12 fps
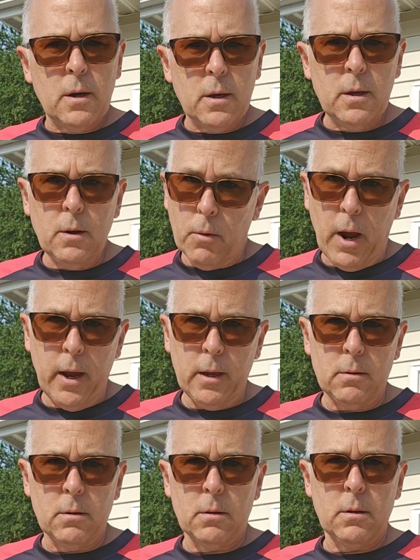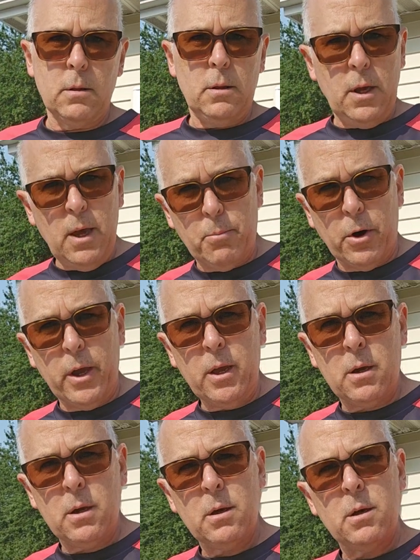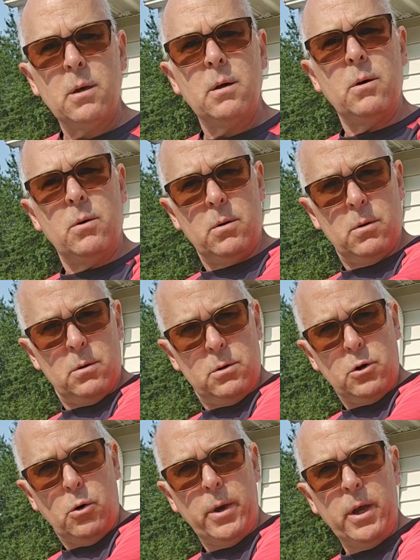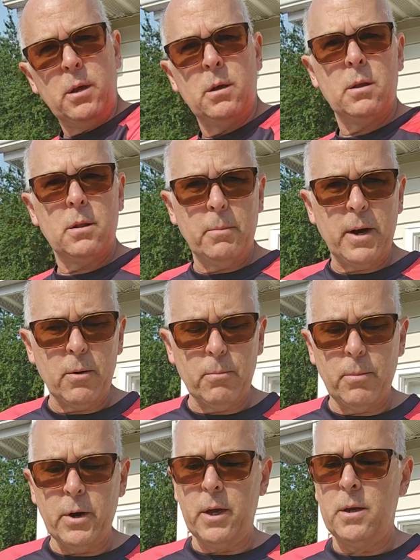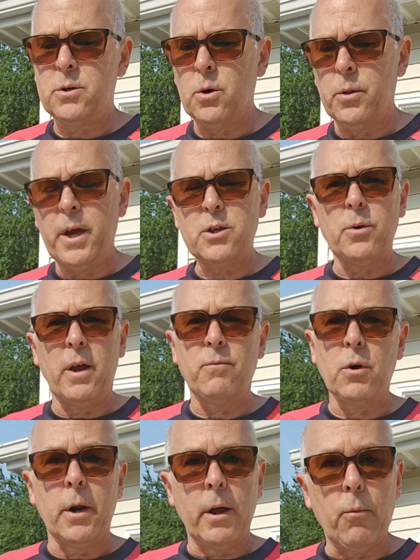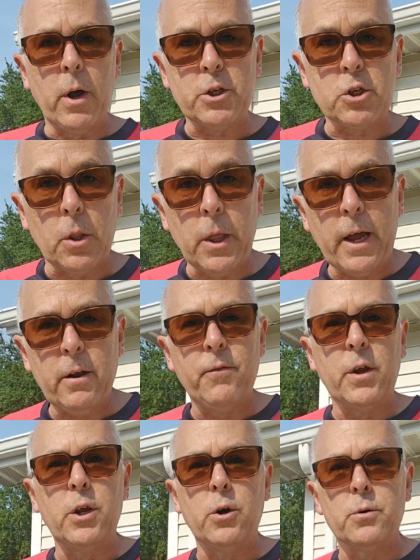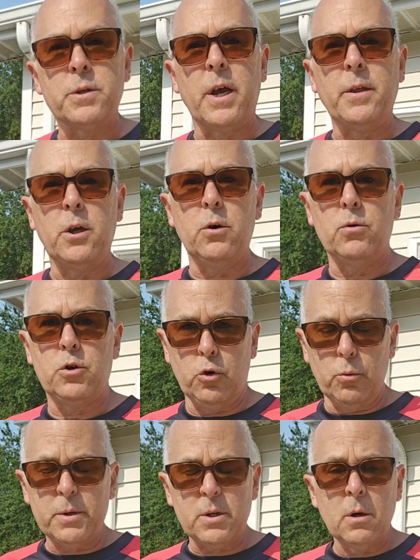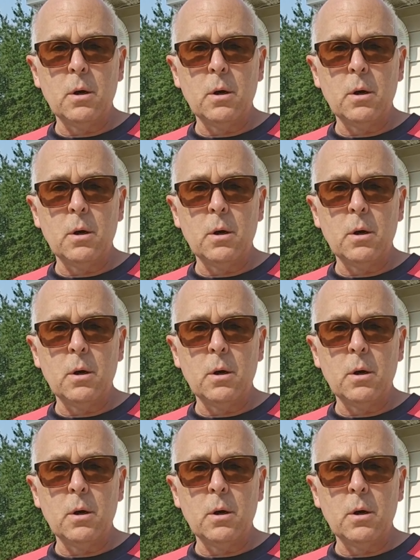you ride the e-bike, towing the mountain bike. So that's what I've done. I watched a lot of videos on the YouTubes,